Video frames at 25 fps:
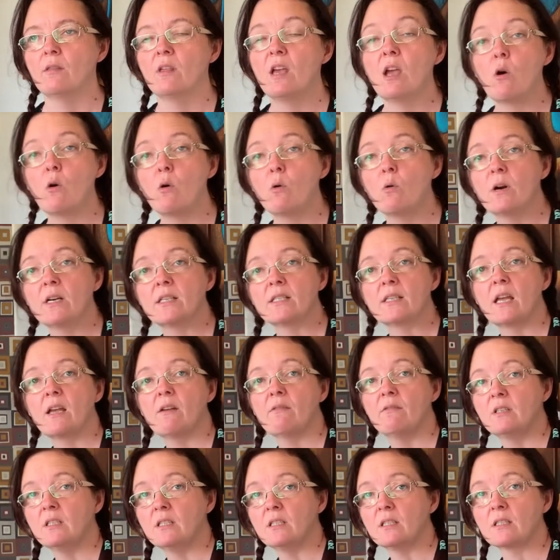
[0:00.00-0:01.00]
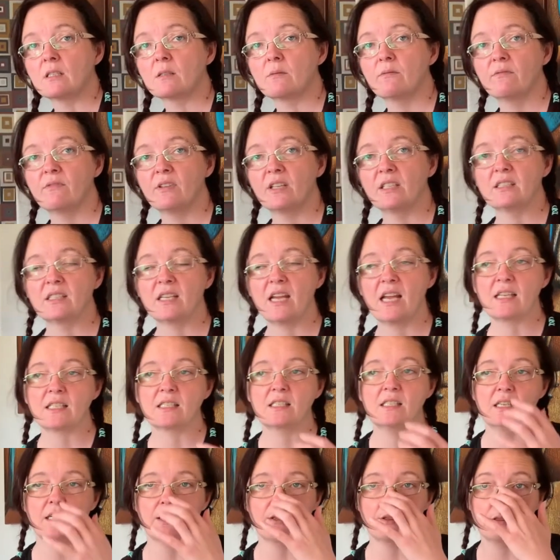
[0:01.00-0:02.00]
always have these
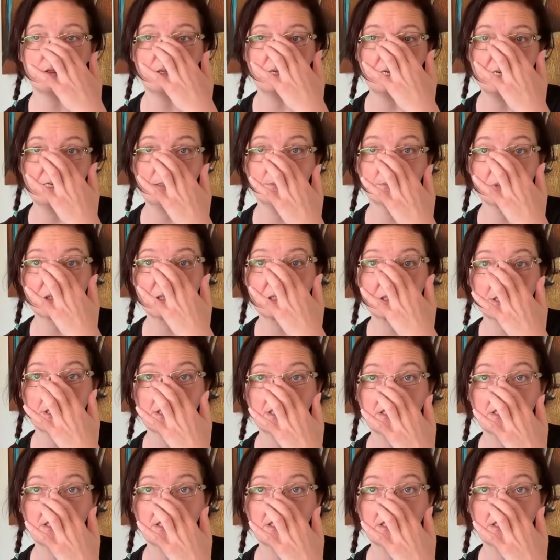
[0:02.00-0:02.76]
fantastic themes,